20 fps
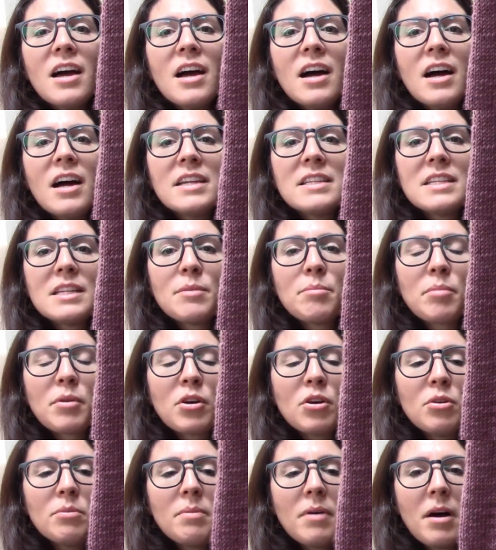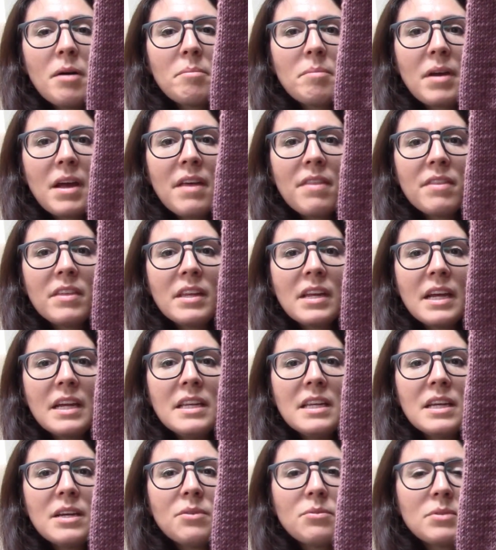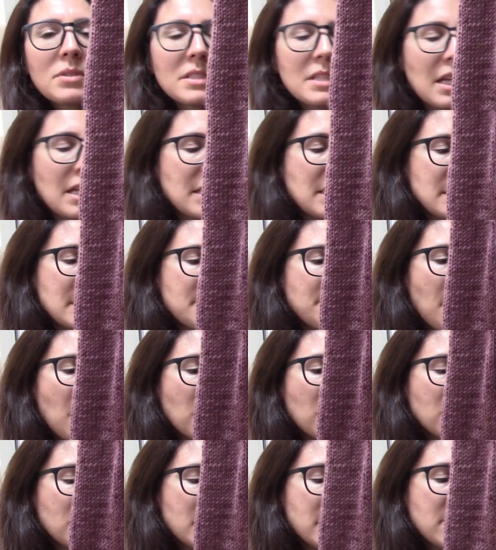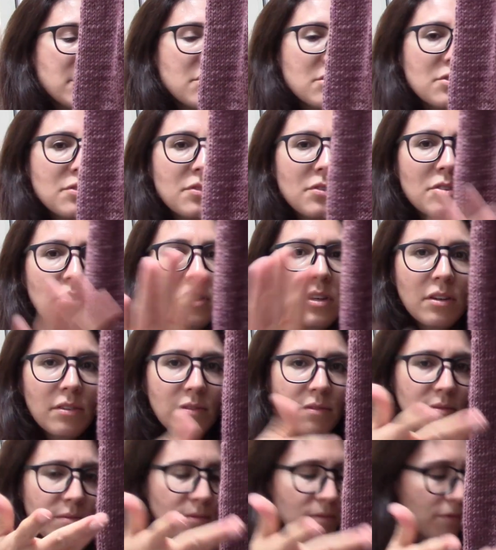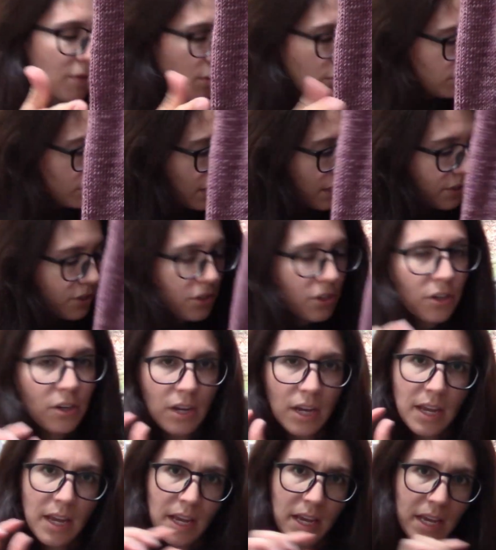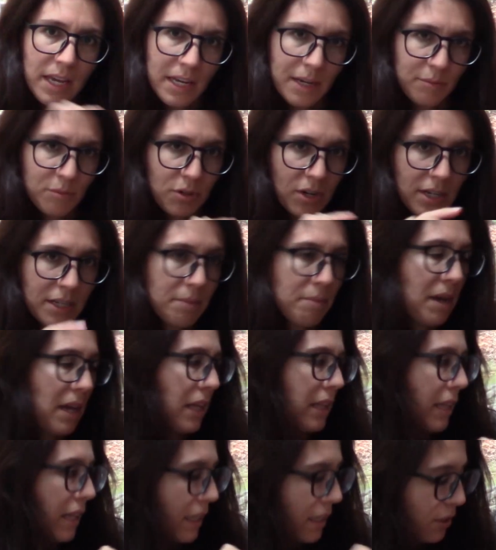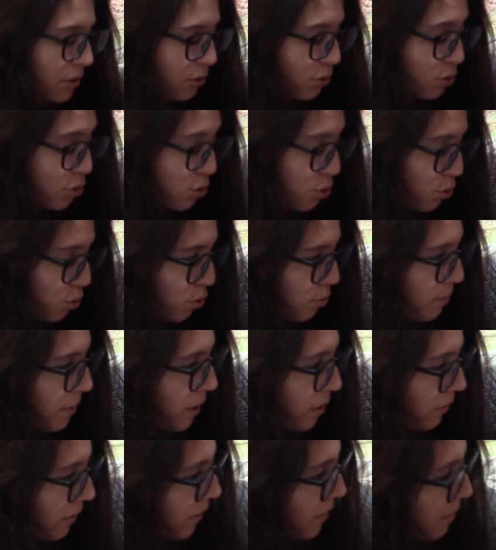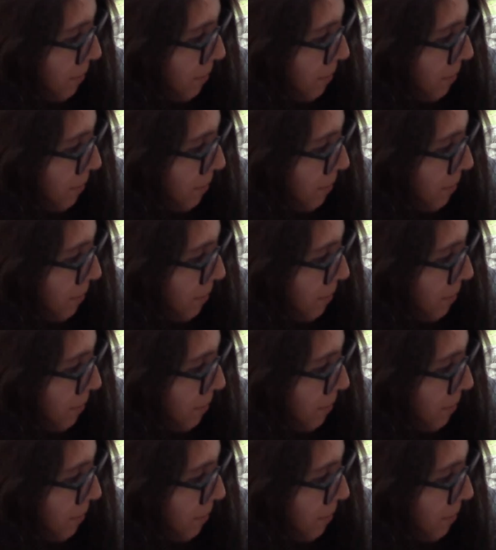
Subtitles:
I did a purl bump and then I knit with slightly smaller needles for the fold under. And I'm trying to make like a little tube around the